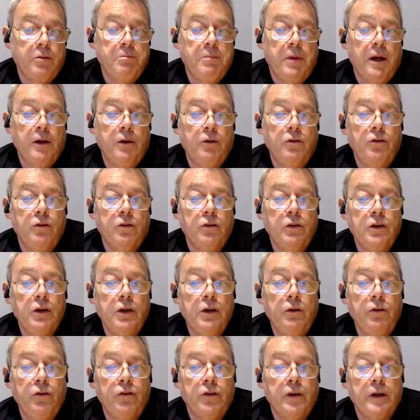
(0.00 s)
mode you're
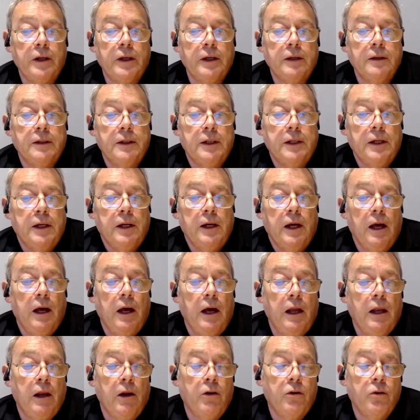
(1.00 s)
using,
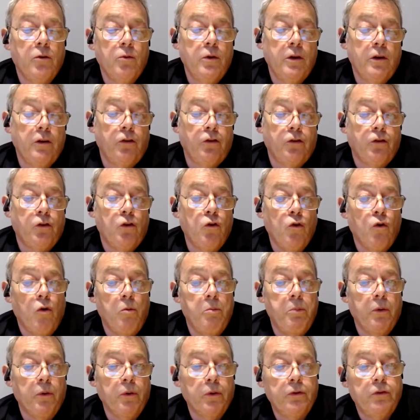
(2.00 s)
along with a
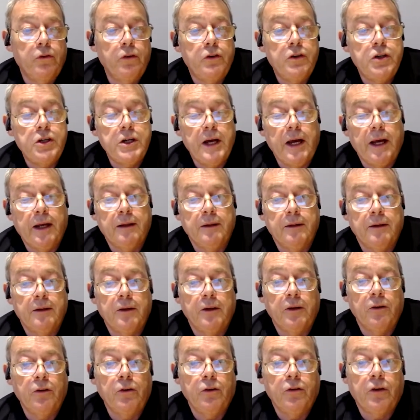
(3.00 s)
scoreboard to check that
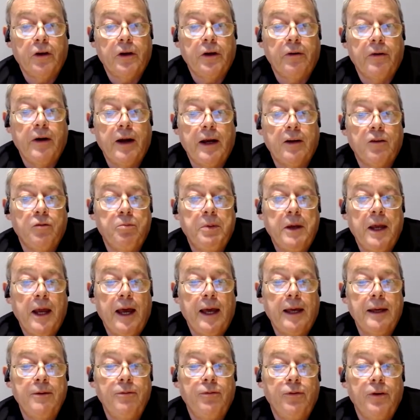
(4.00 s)
there is correct
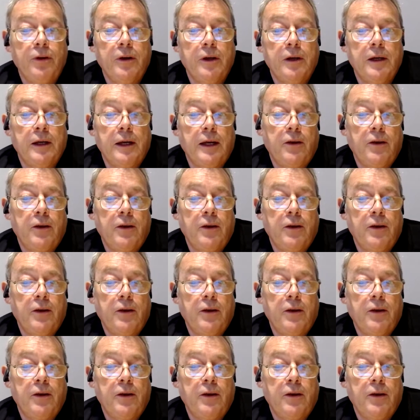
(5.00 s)
behavior,